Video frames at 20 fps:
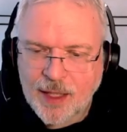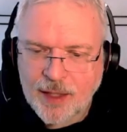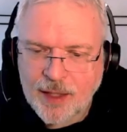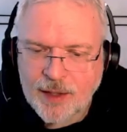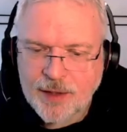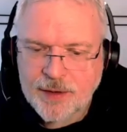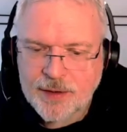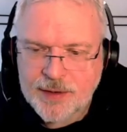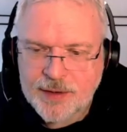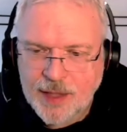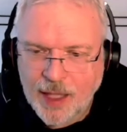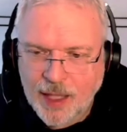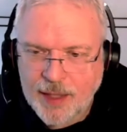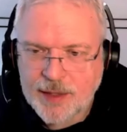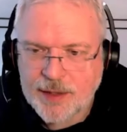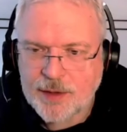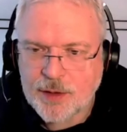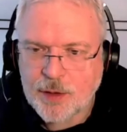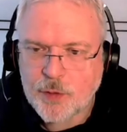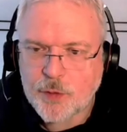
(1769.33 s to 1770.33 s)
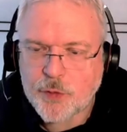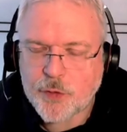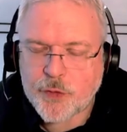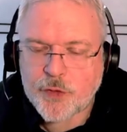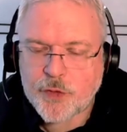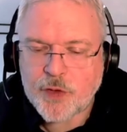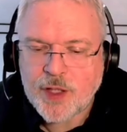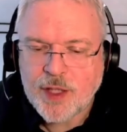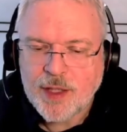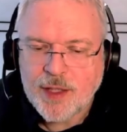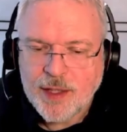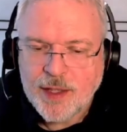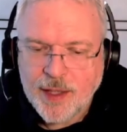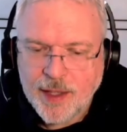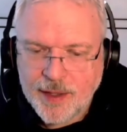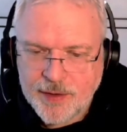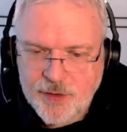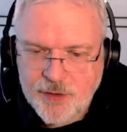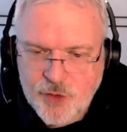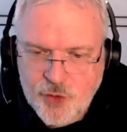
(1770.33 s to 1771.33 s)
are diagnosed
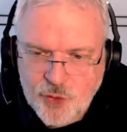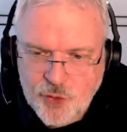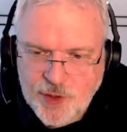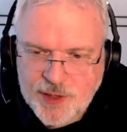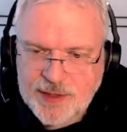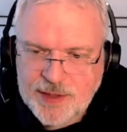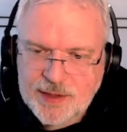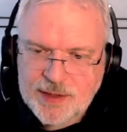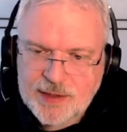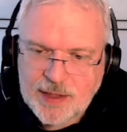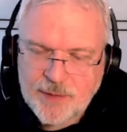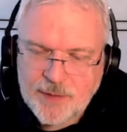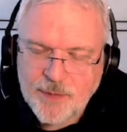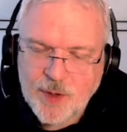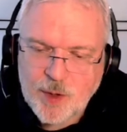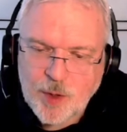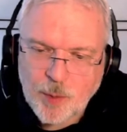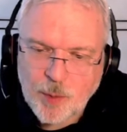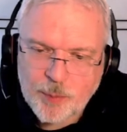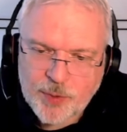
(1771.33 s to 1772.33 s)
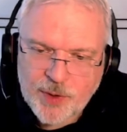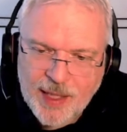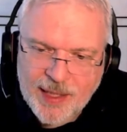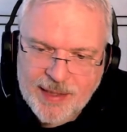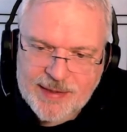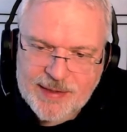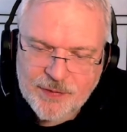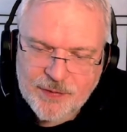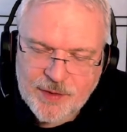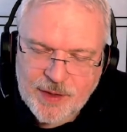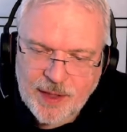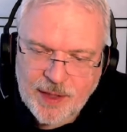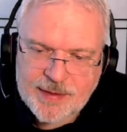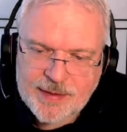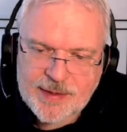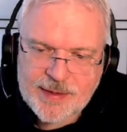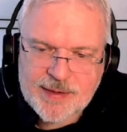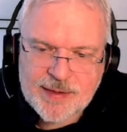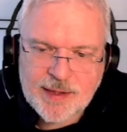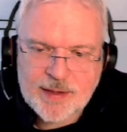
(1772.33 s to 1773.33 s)
and treated in the comprehensive
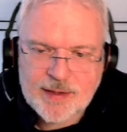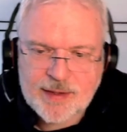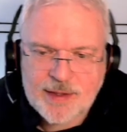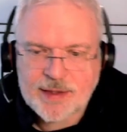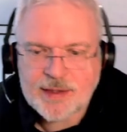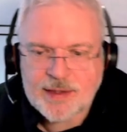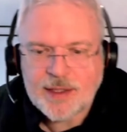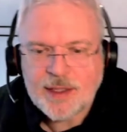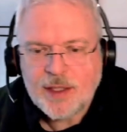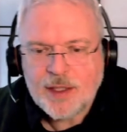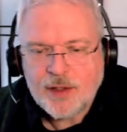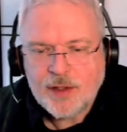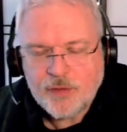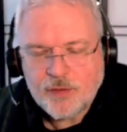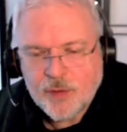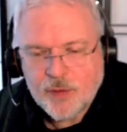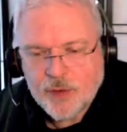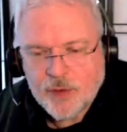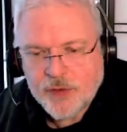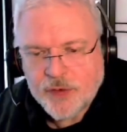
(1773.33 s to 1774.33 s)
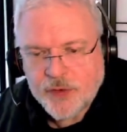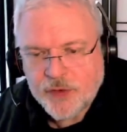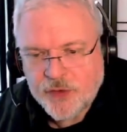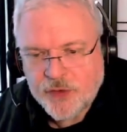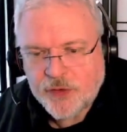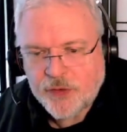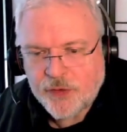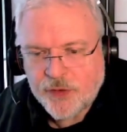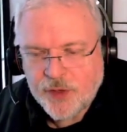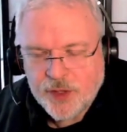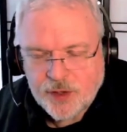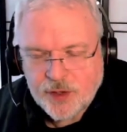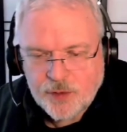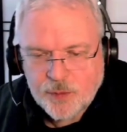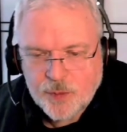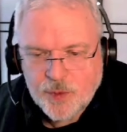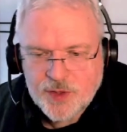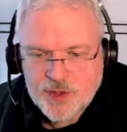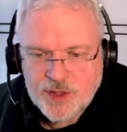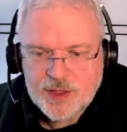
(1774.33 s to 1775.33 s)
cancer center versus the
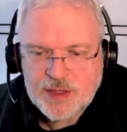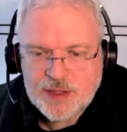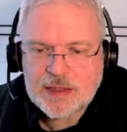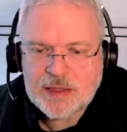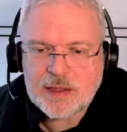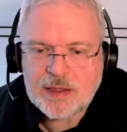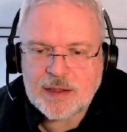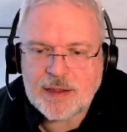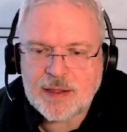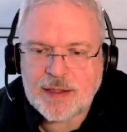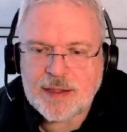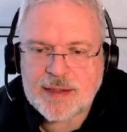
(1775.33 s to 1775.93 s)
university clinics